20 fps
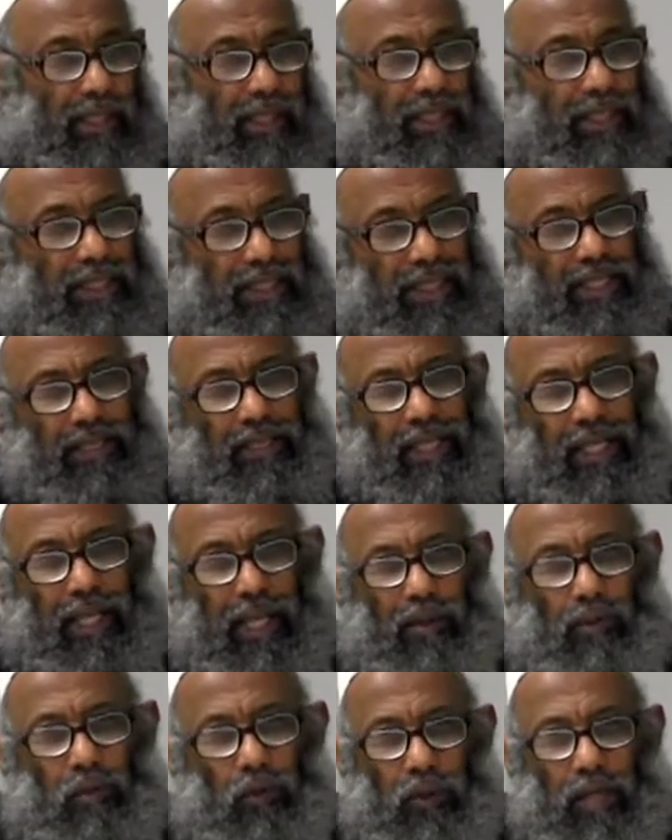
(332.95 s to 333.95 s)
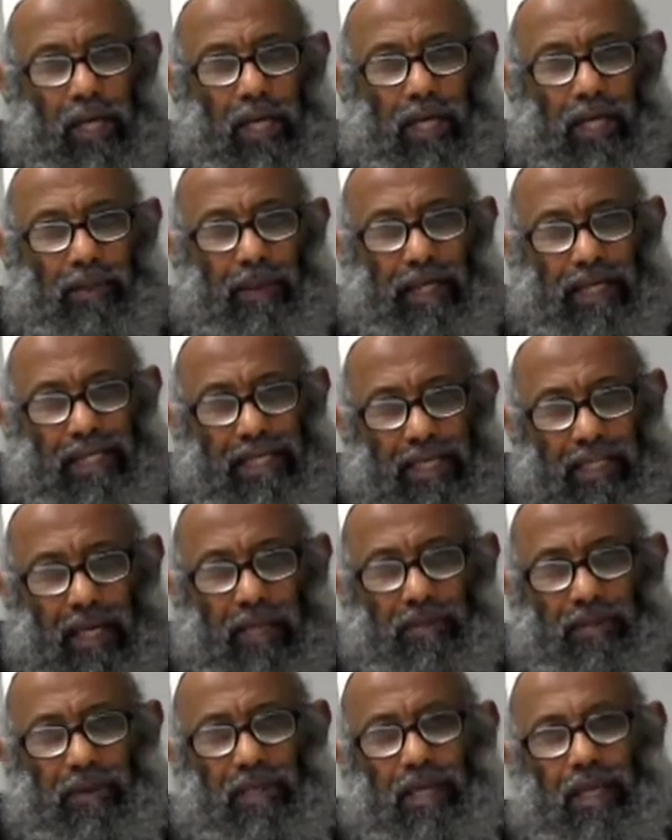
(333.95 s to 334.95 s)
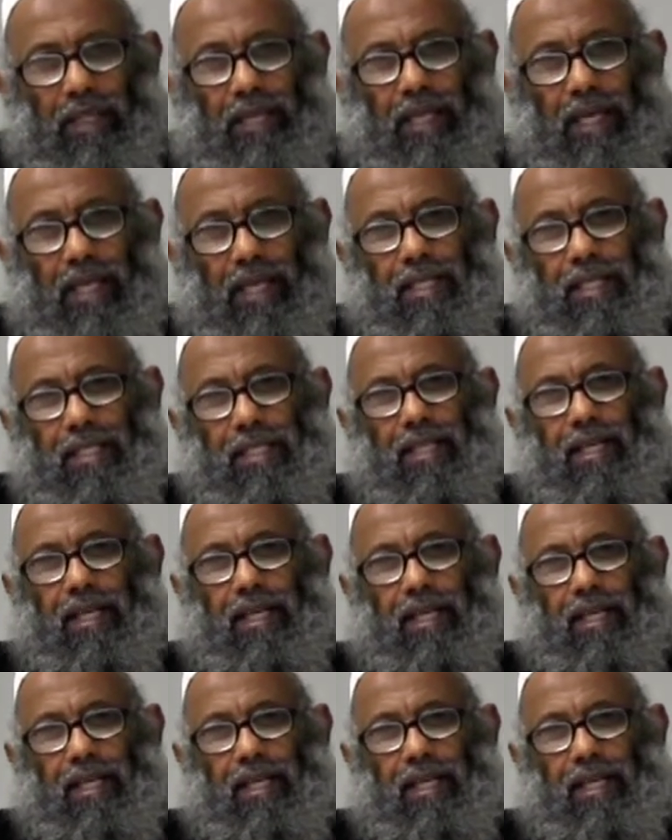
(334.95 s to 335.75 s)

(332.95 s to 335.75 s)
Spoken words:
is just like al-mudaraba, except its